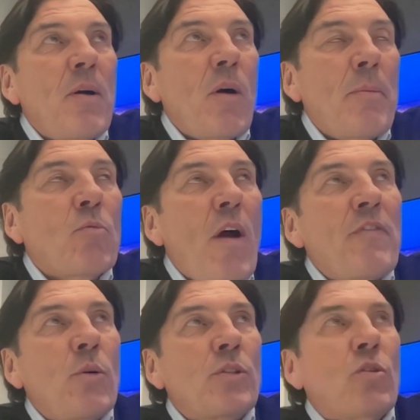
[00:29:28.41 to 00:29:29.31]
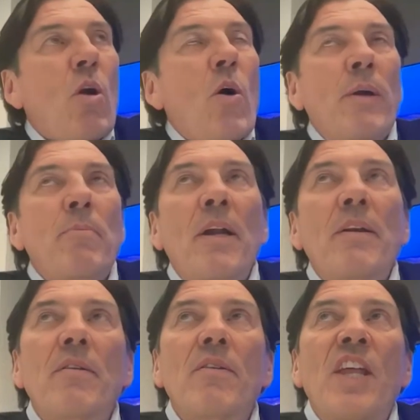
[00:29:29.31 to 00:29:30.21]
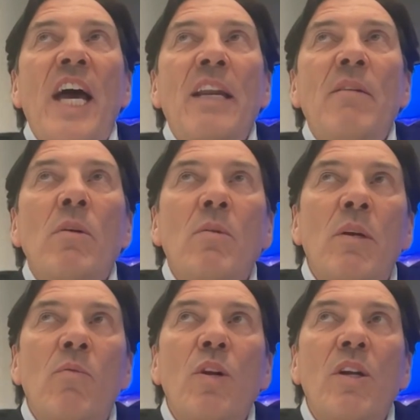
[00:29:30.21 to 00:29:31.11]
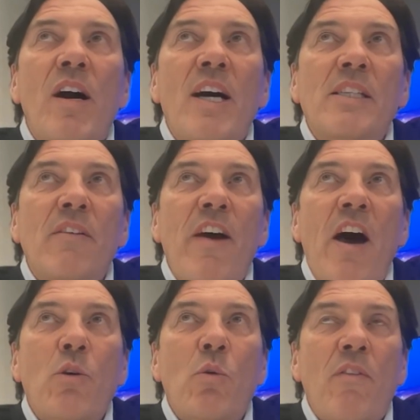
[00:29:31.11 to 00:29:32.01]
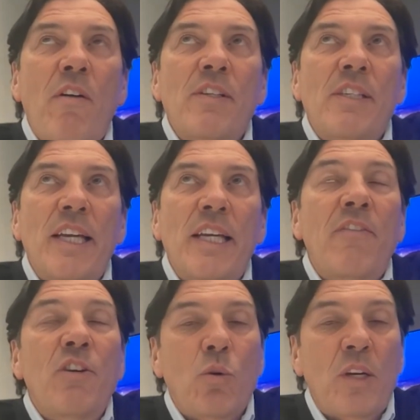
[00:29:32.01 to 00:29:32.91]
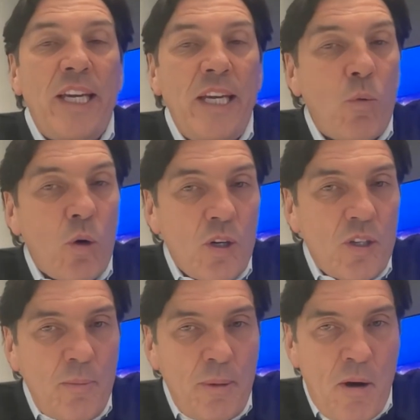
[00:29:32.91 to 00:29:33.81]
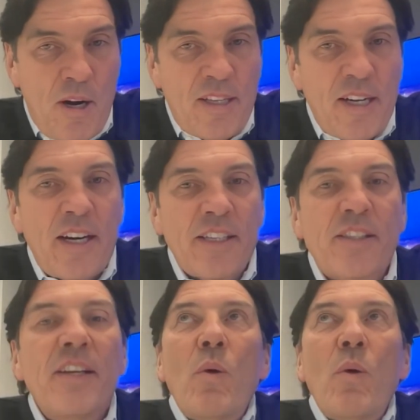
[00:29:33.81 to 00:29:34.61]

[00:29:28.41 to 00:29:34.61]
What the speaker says: I mean, revenue was growing, but then when we realized the value of every individual keyword could be monetized,